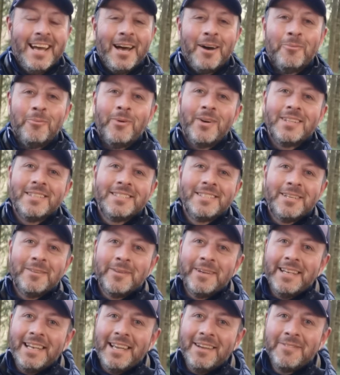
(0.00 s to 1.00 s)
And one time
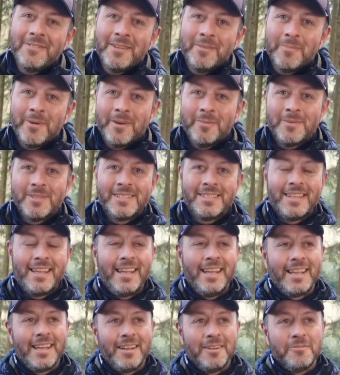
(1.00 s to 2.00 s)
I left it by
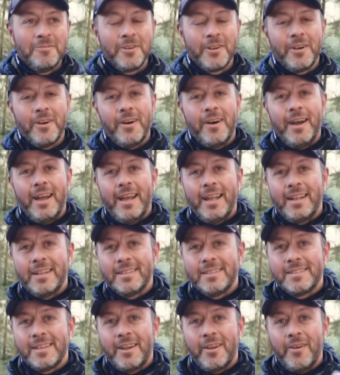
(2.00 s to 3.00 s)
mistake and I forgot,
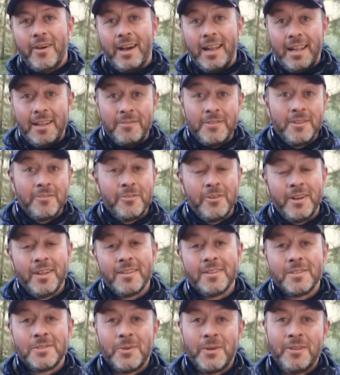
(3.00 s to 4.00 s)
and so I left it for
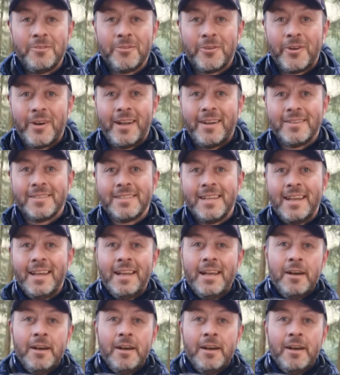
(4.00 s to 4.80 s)
another 24 hours.